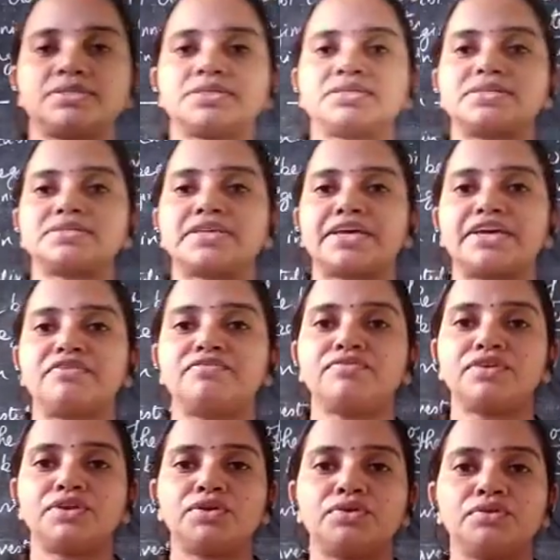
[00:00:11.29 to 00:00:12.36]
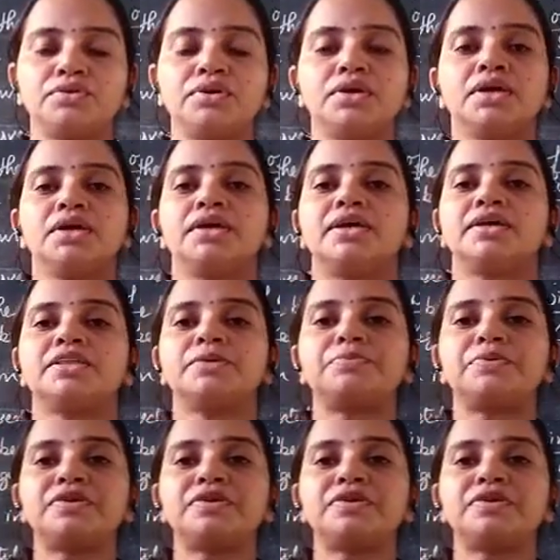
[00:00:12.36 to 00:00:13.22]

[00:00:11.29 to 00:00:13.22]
This is the second video. In the